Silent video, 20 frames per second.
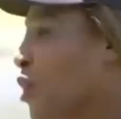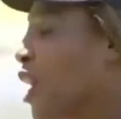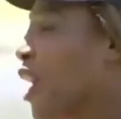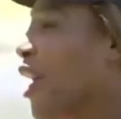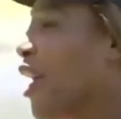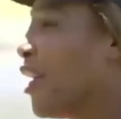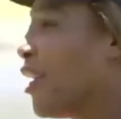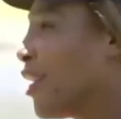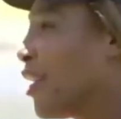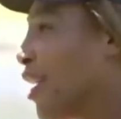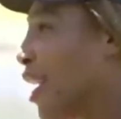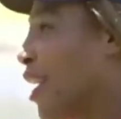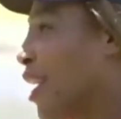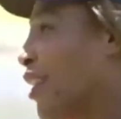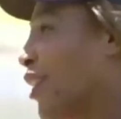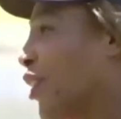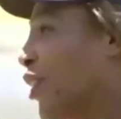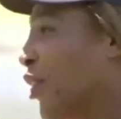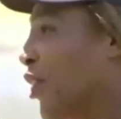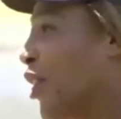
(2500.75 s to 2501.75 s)
We had a
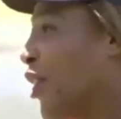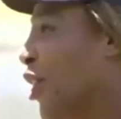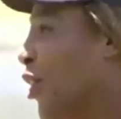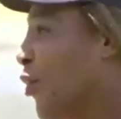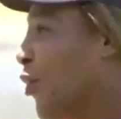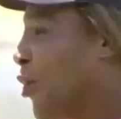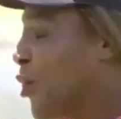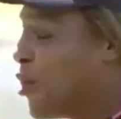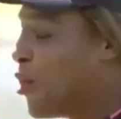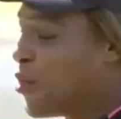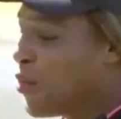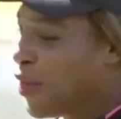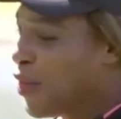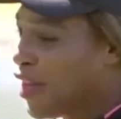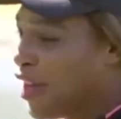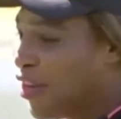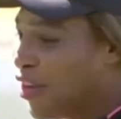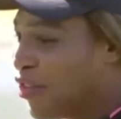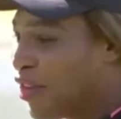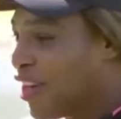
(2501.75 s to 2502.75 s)
calendar in our room,
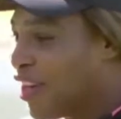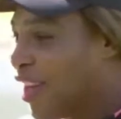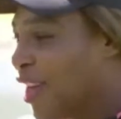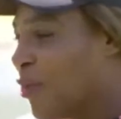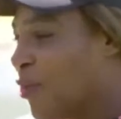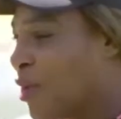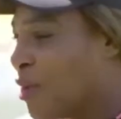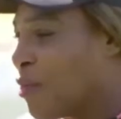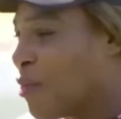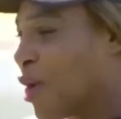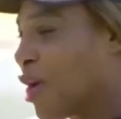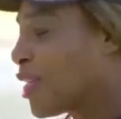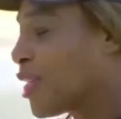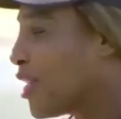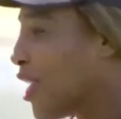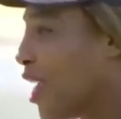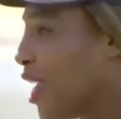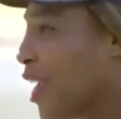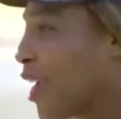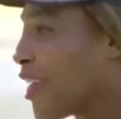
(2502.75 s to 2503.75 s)
and every day we
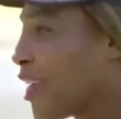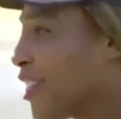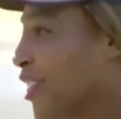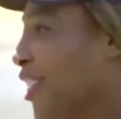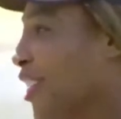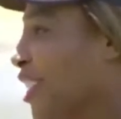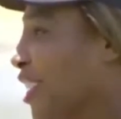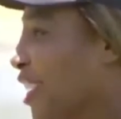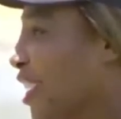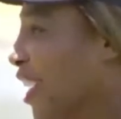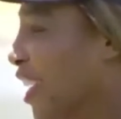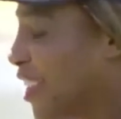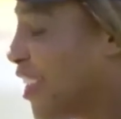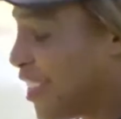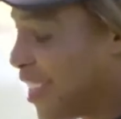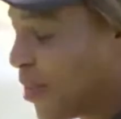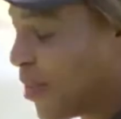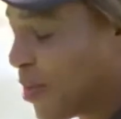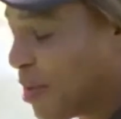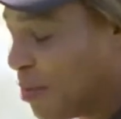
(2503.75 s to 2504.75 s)
marked an X on the
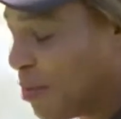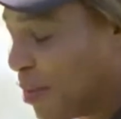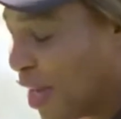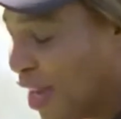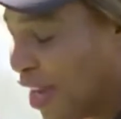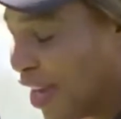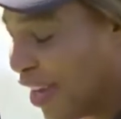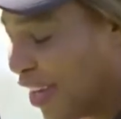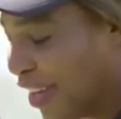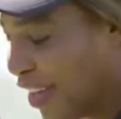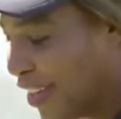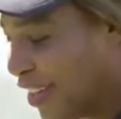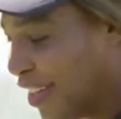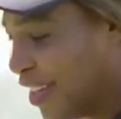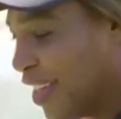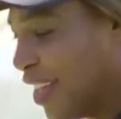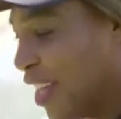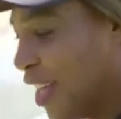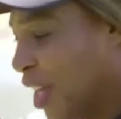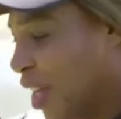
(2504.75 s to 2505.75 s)
days that went by and
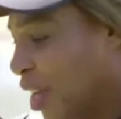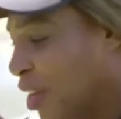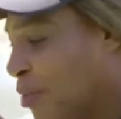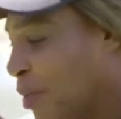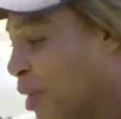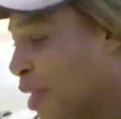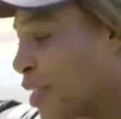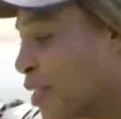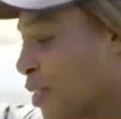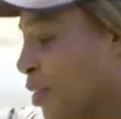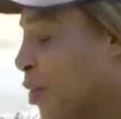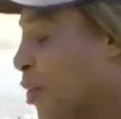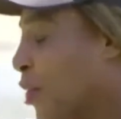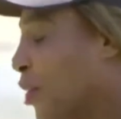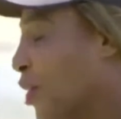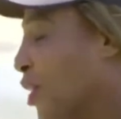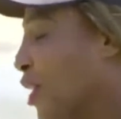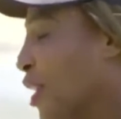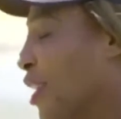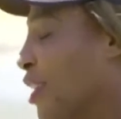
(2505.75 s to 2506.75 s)
a big
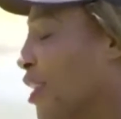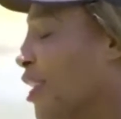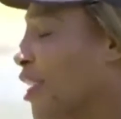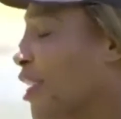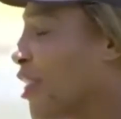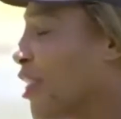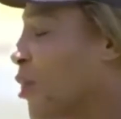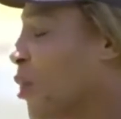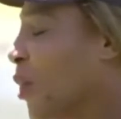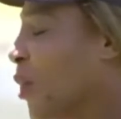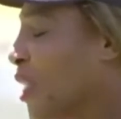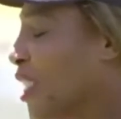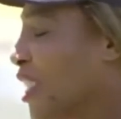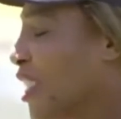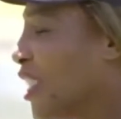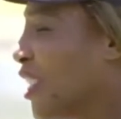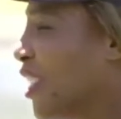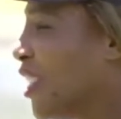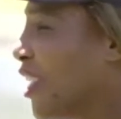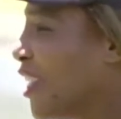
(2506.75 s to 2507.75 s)
circle on the
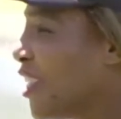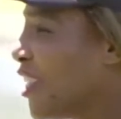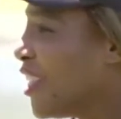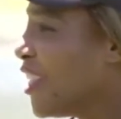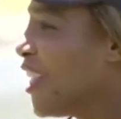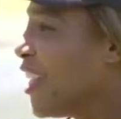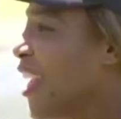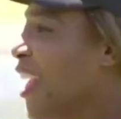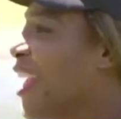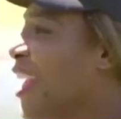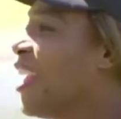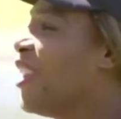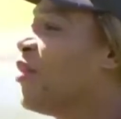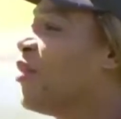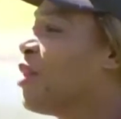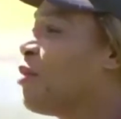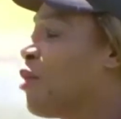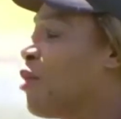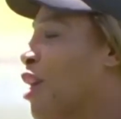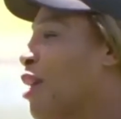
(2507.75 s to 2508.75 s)
quarantine ending day, and
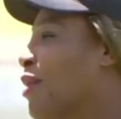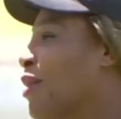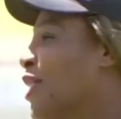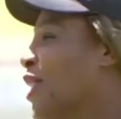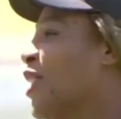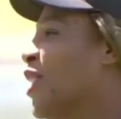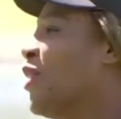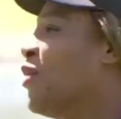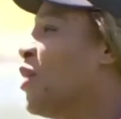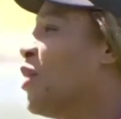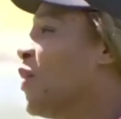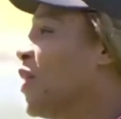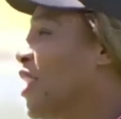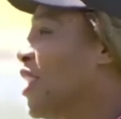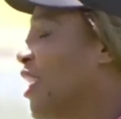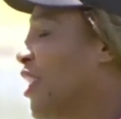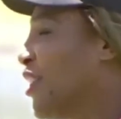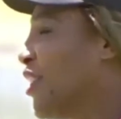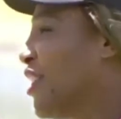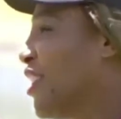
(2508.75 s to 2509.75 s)
we promised her that we would
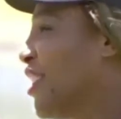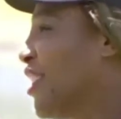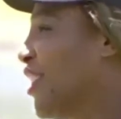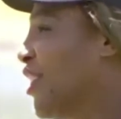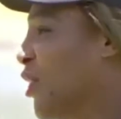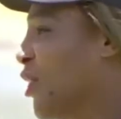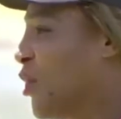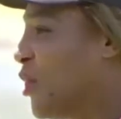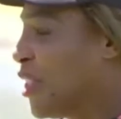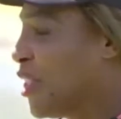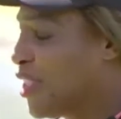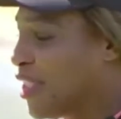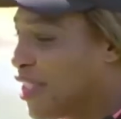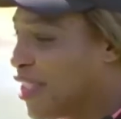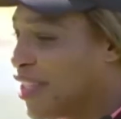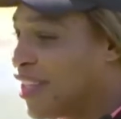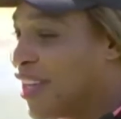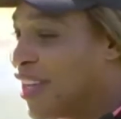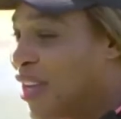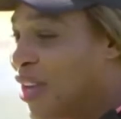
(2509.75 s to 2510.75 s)
take her to the zoo to
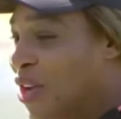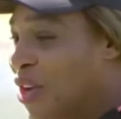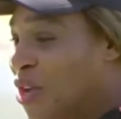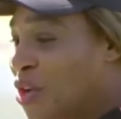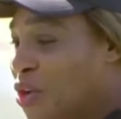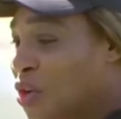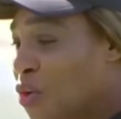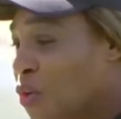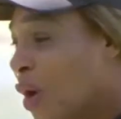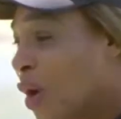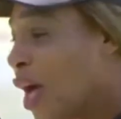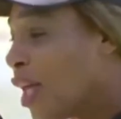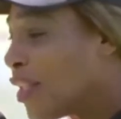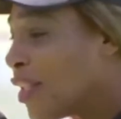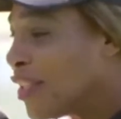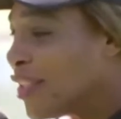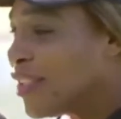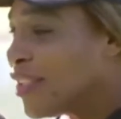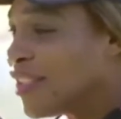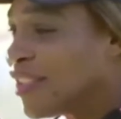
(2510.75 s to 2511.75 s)
see
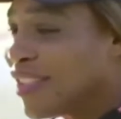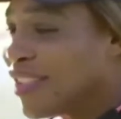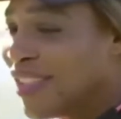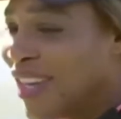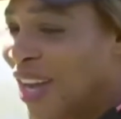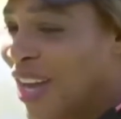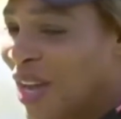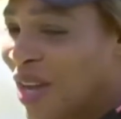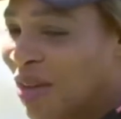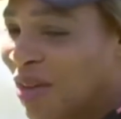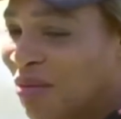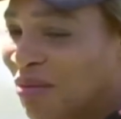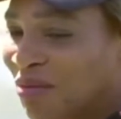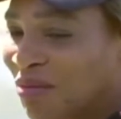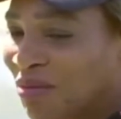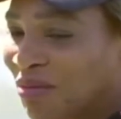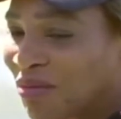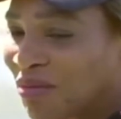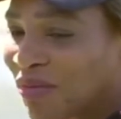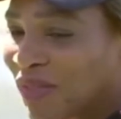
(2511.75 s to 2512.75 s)
koalas
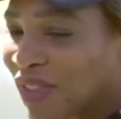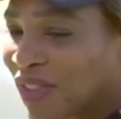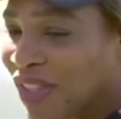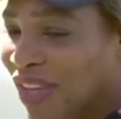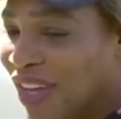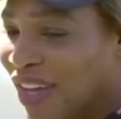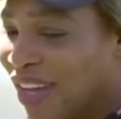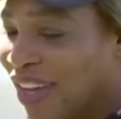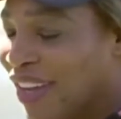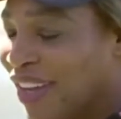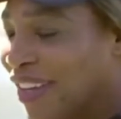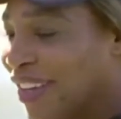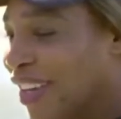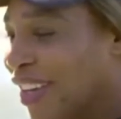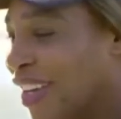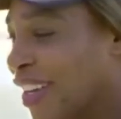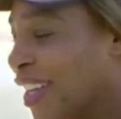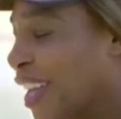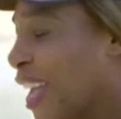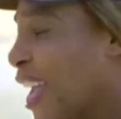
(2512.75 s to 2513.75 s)

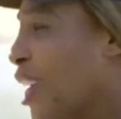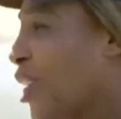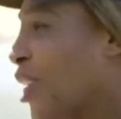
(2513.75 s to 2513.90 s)
and